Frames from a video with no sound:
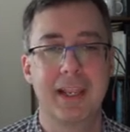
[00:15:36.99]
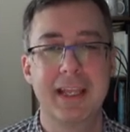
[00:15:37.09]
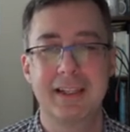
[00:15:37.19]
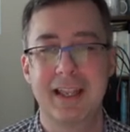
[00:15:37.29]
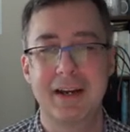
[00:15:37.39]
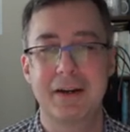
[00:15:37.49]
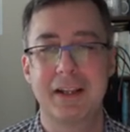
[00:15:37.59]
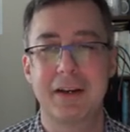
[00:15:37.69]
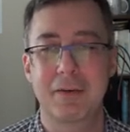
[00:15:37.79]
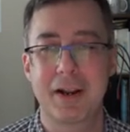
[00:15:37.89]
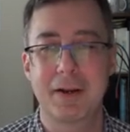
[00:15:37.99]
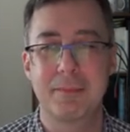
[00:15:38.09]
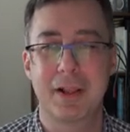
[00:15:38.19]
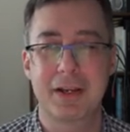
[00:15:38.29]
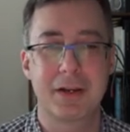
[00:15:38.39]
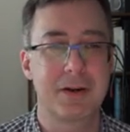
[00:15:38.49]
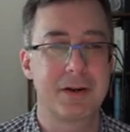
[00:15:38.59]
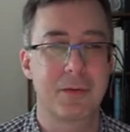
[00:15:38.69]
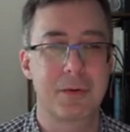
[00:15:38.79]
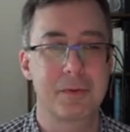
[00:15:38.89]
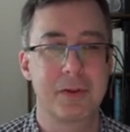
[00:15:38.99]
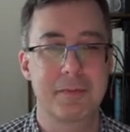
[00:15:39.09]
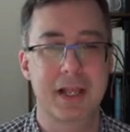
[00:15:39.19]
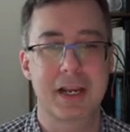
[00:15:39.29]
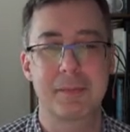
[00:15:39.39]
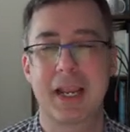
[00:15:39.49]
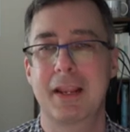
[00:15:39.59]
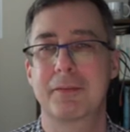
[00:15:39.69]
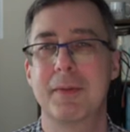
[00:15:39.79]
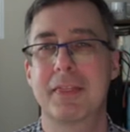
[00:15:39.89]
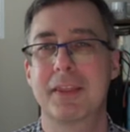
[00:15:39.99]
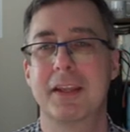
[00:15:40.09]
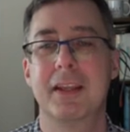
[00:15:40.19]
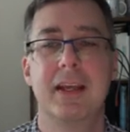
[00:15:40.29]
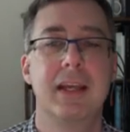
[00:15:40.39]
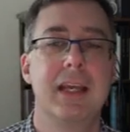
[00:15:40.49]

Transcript: N-layered integrated molecular orbital molecular mechanics method.